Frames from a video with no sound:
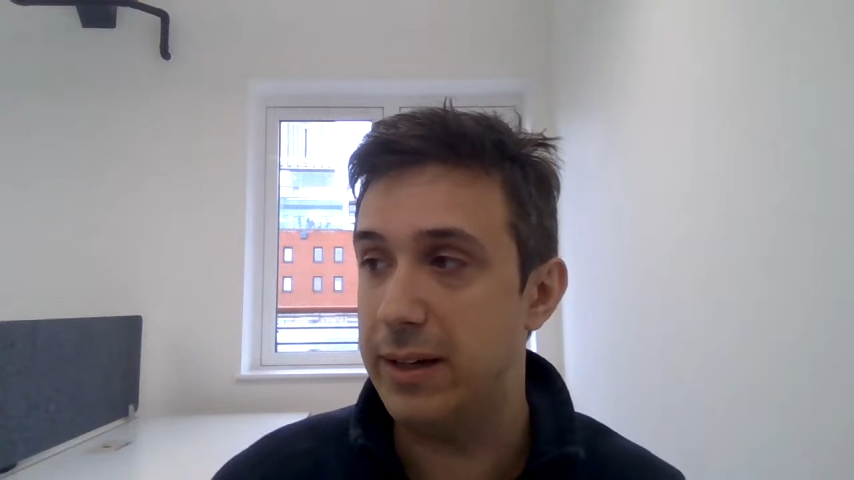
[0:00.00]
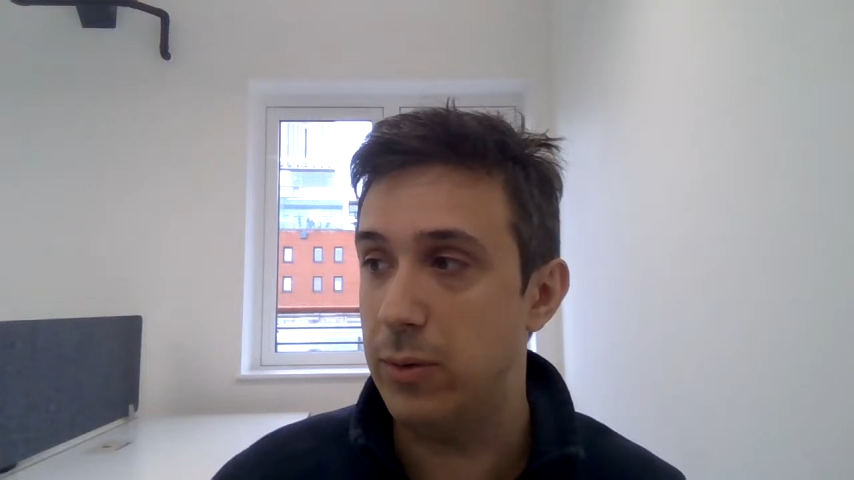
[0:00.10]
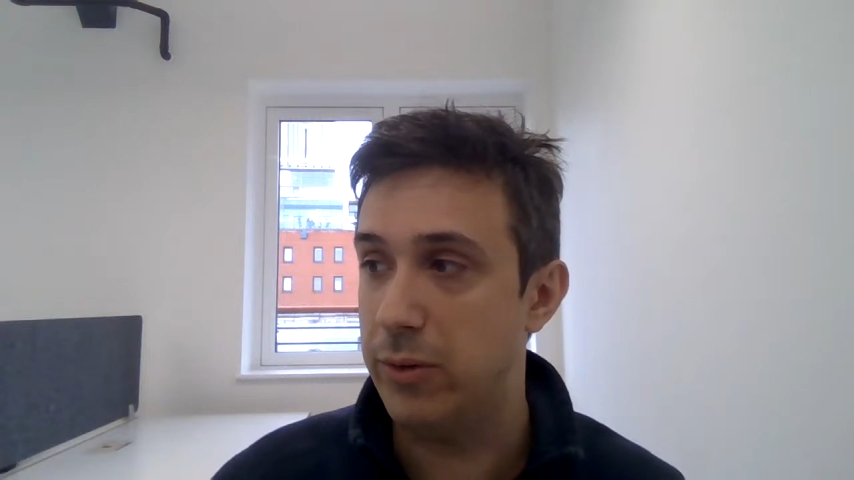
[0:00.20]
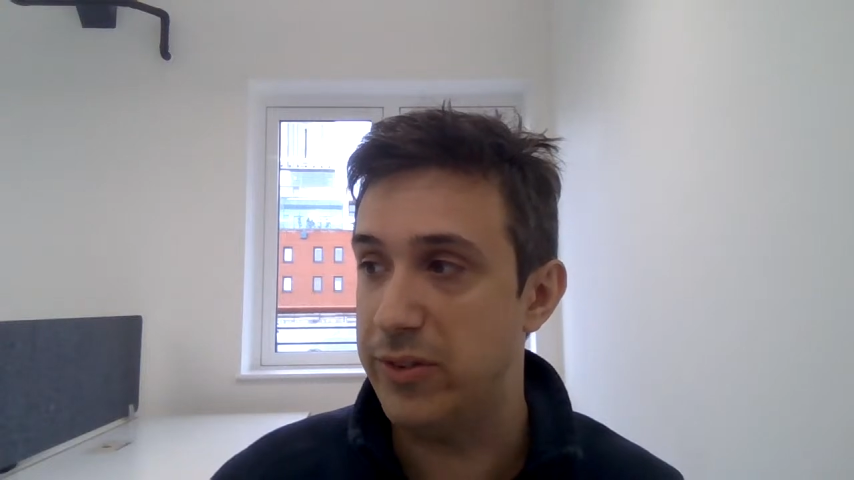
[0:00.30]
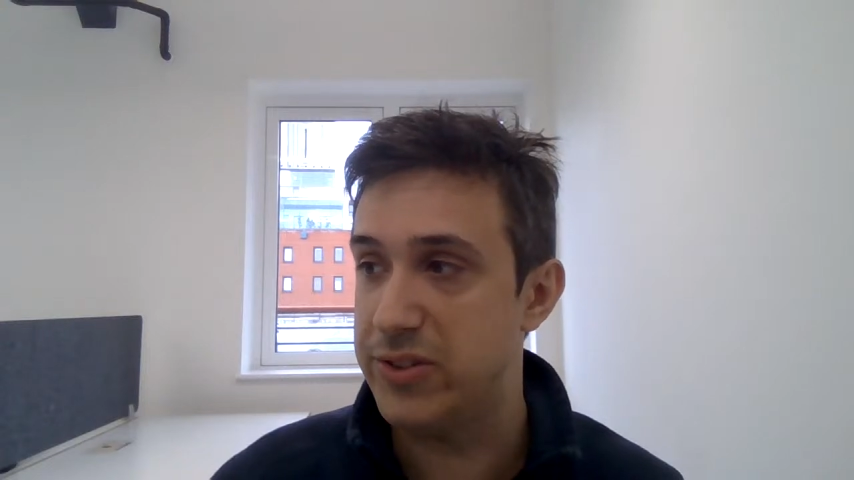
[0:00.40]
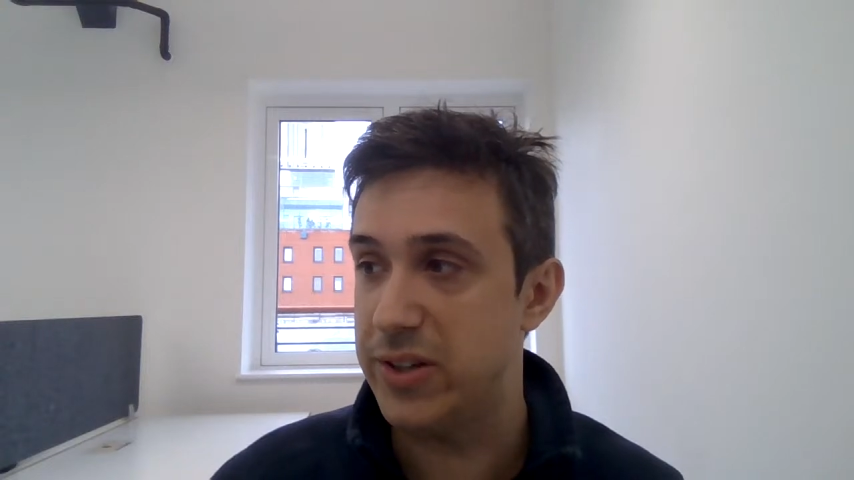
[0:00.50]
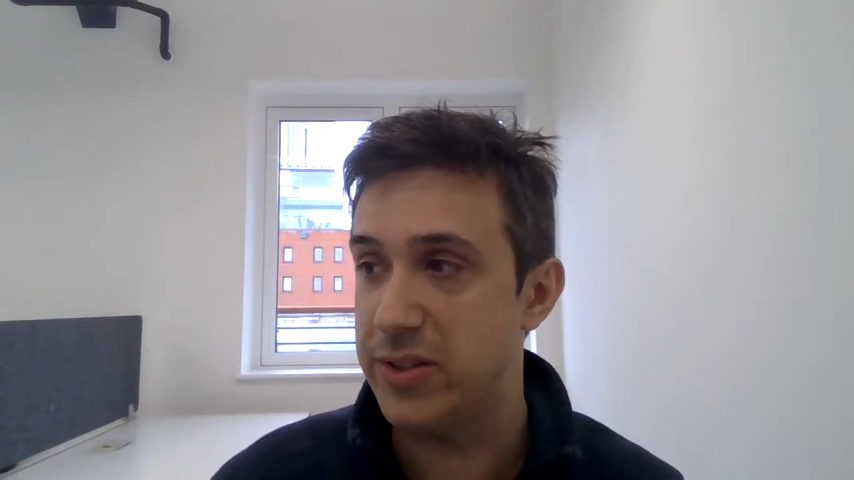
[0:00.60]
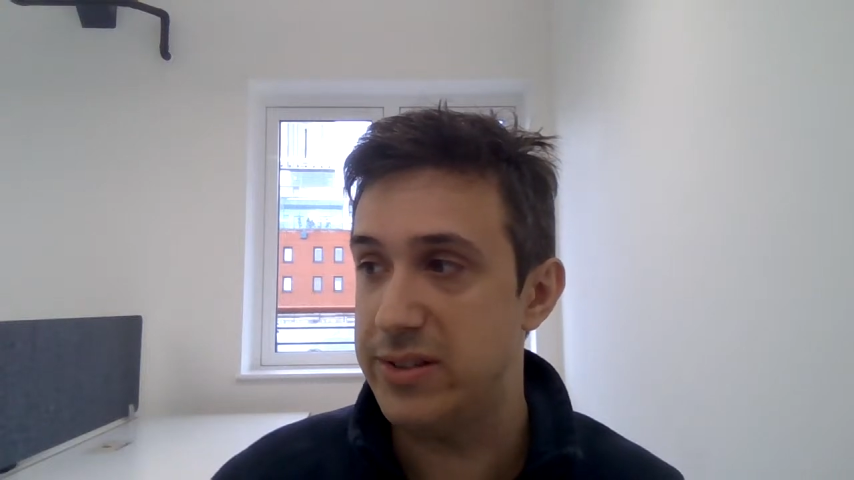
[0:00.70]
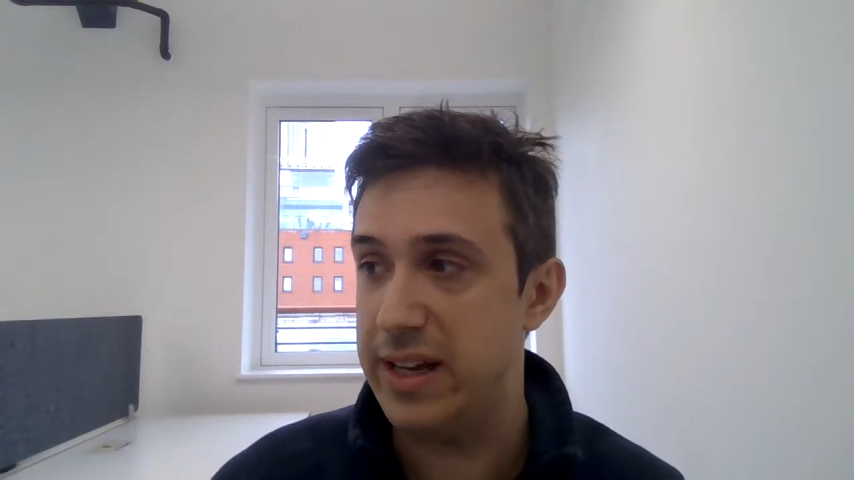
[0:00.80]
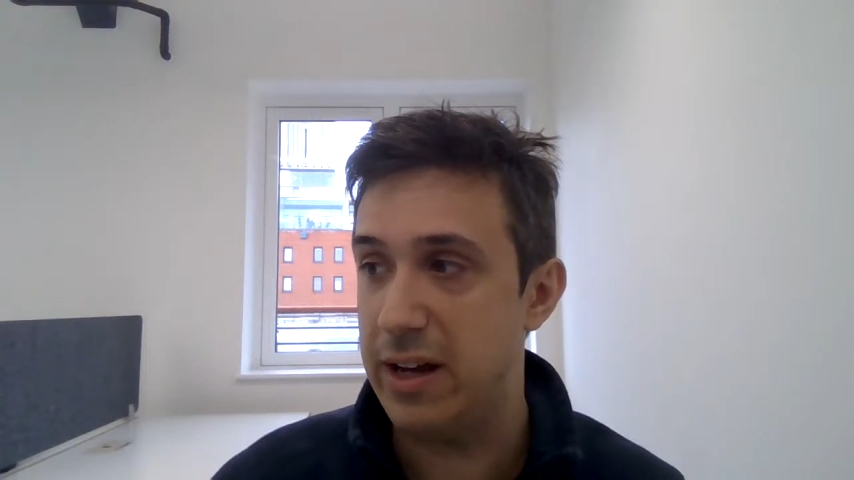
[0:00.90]
and all of a
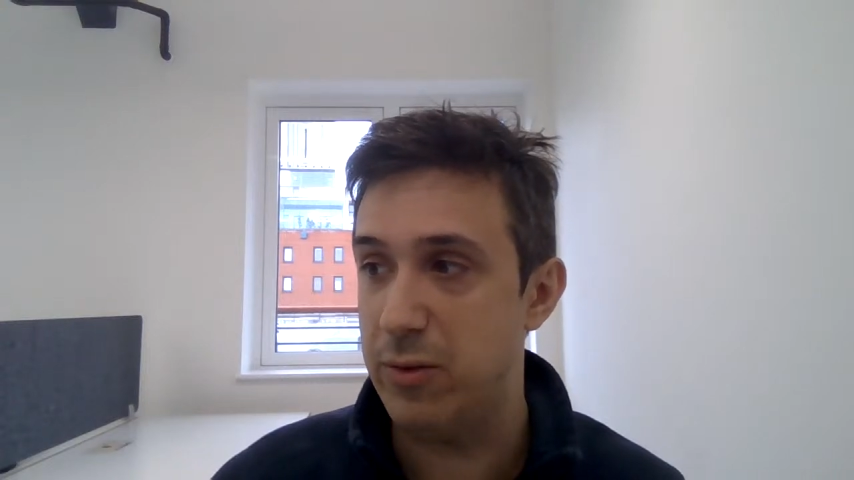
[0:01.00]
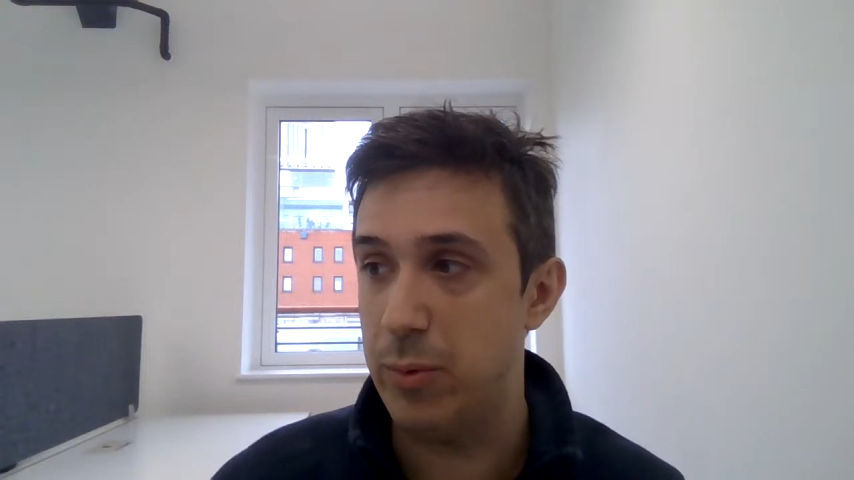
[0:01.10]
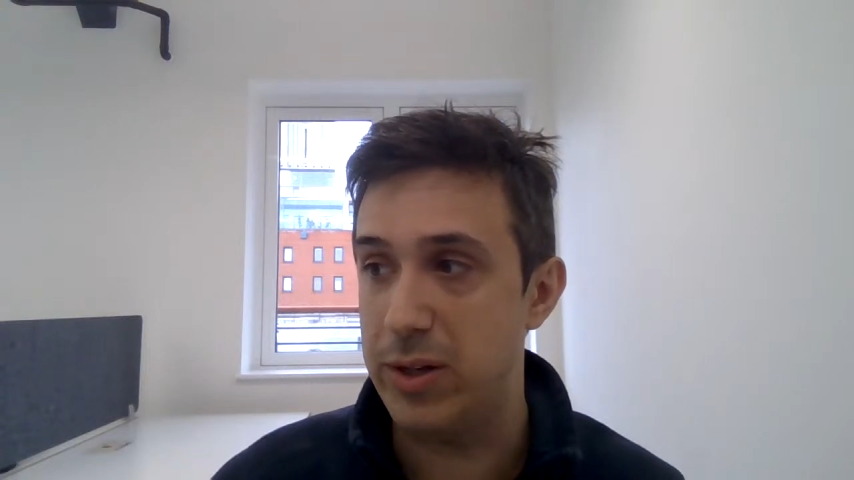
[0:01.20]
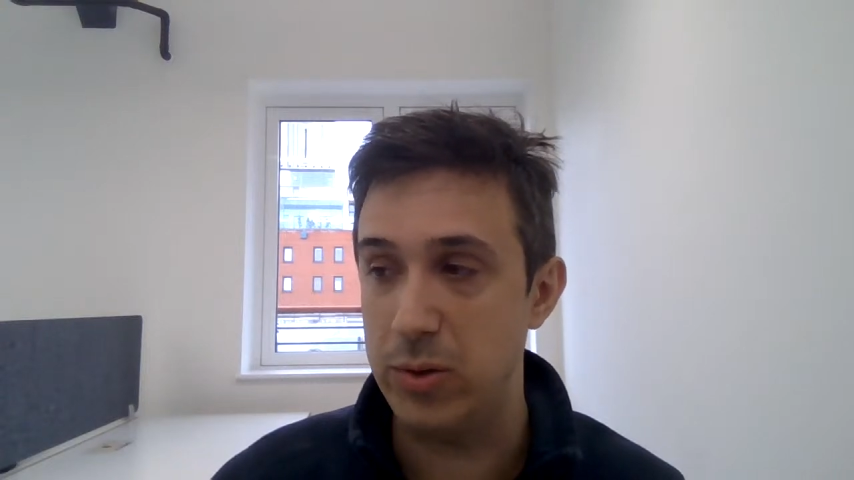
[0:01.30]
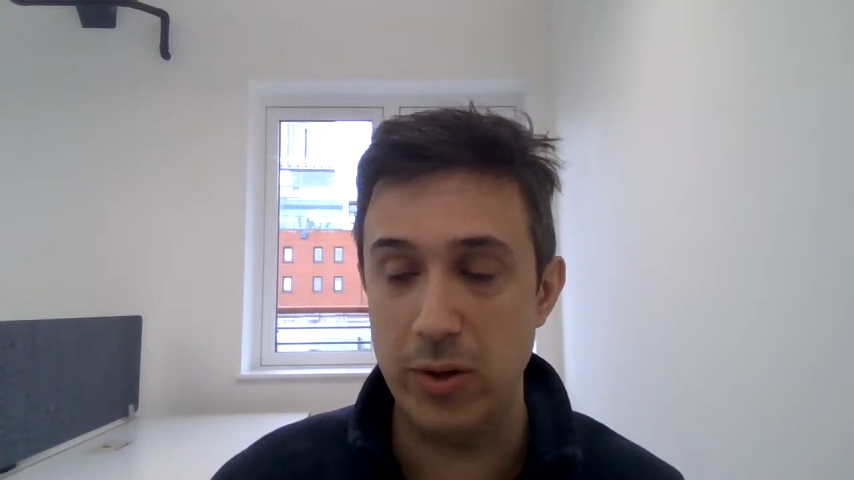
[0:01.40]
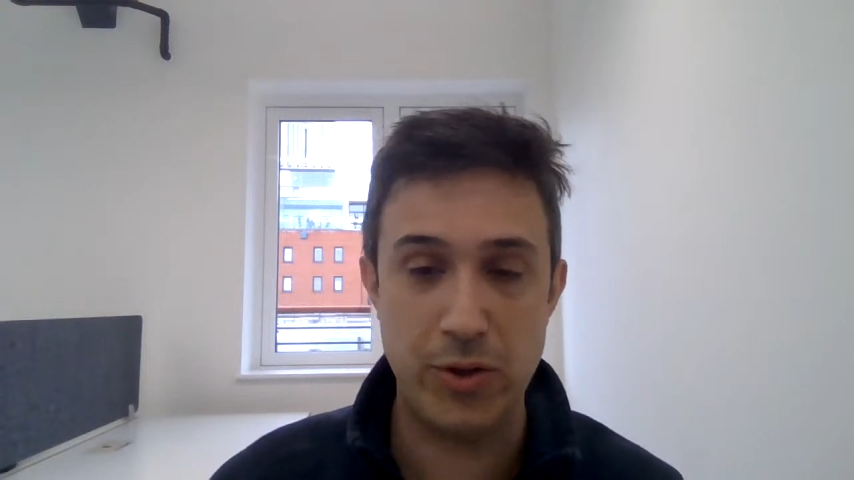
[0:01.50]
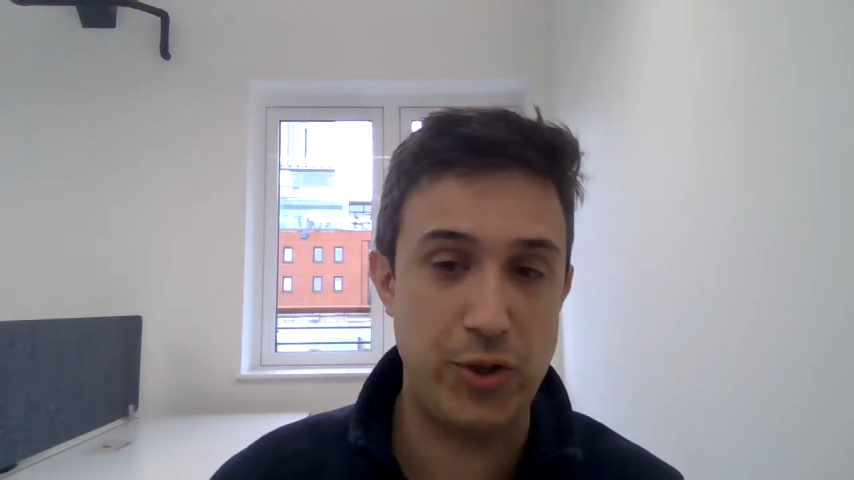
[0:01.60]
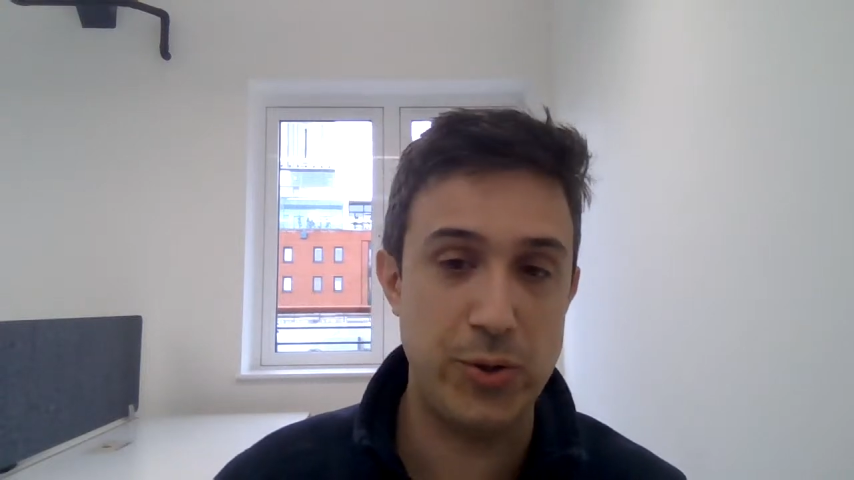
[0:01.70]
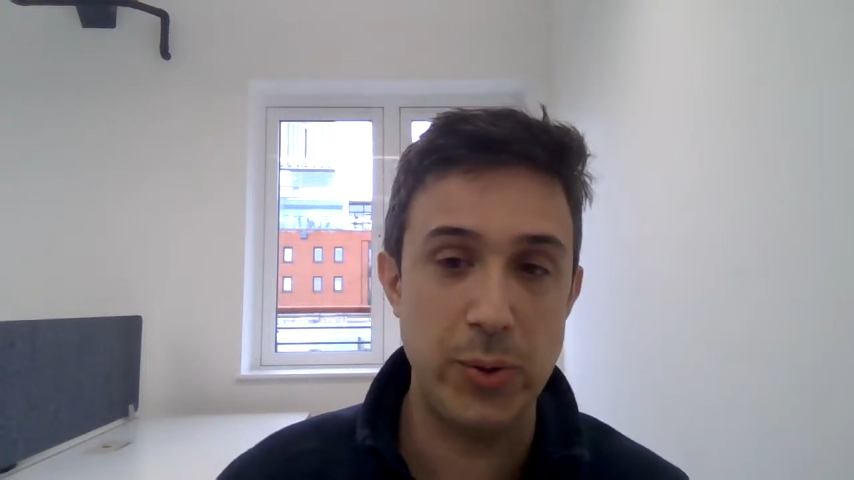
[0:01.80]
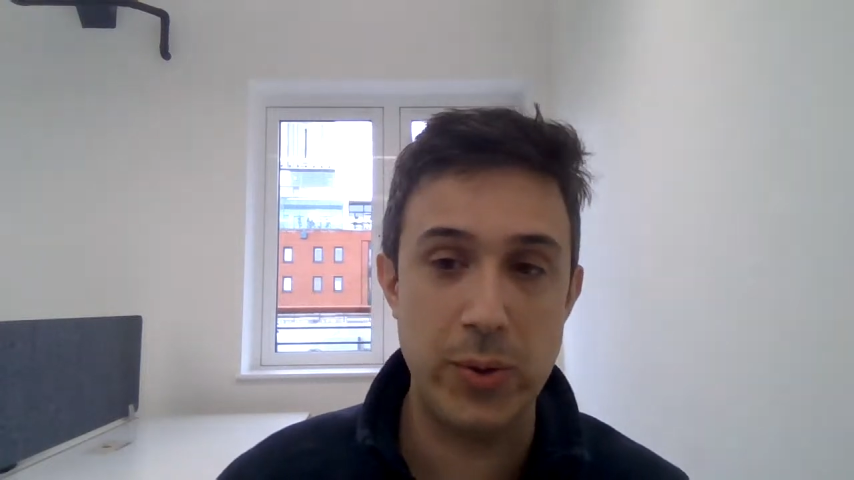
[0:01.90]
sudden they have a way to launch
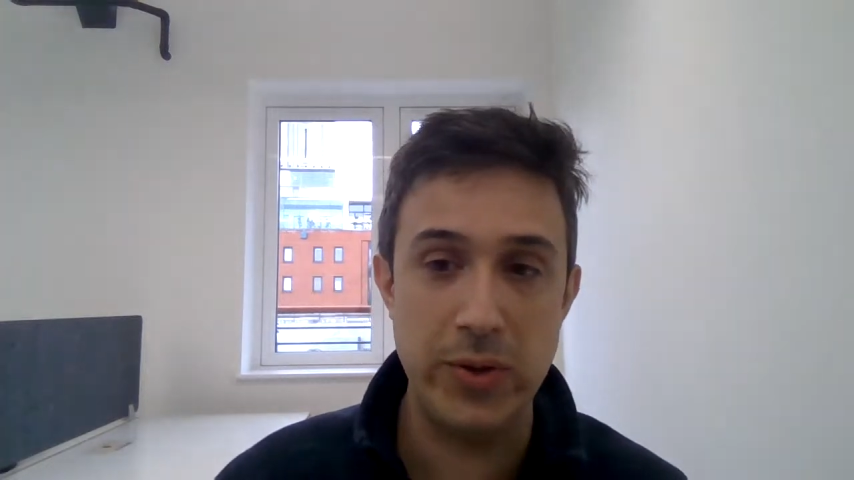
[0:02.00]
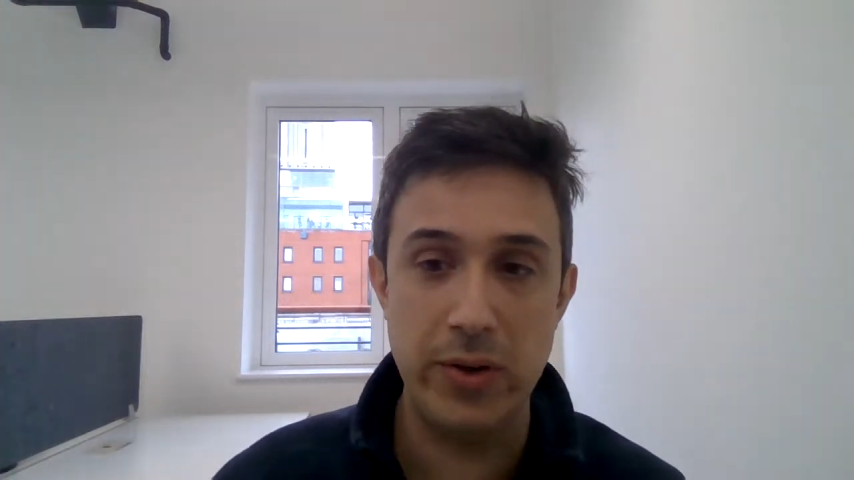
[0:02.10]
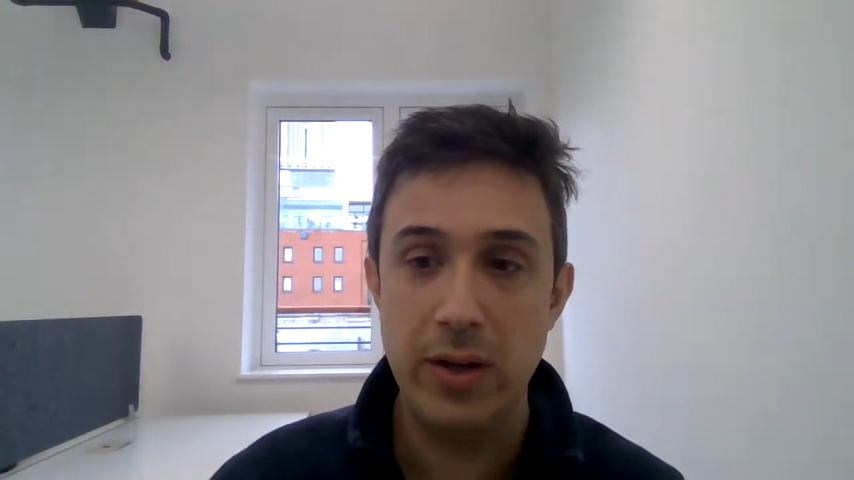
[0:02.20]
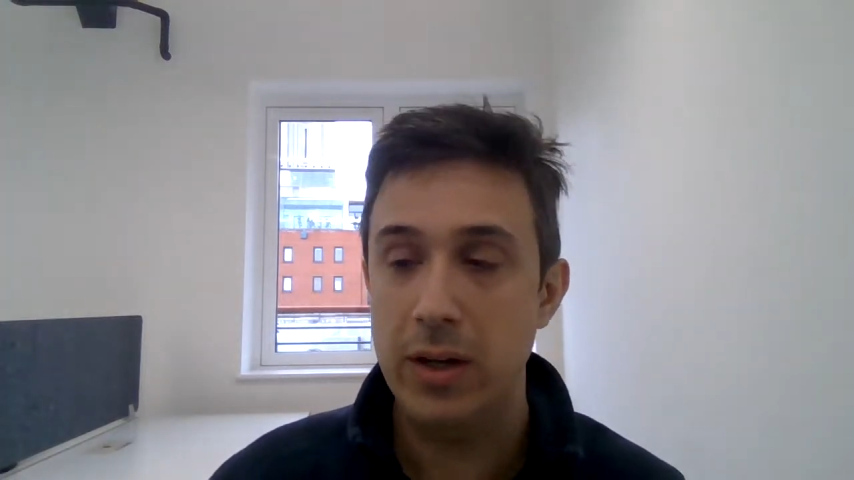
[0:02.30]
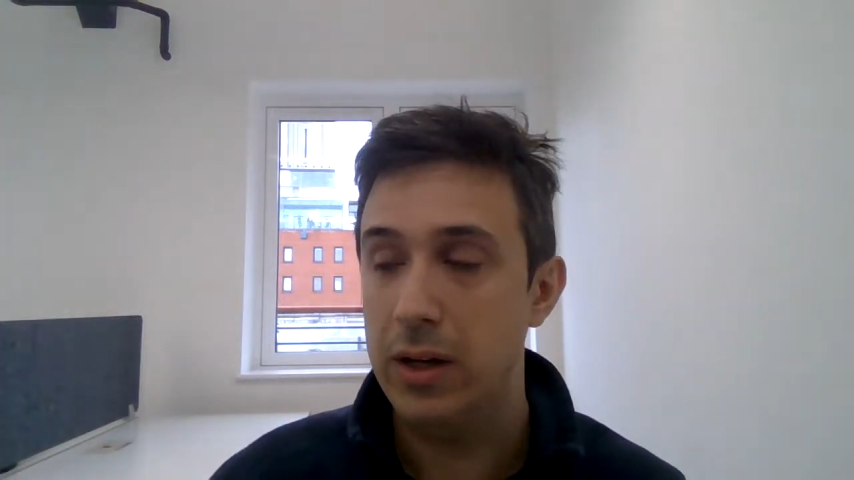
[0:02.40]
their token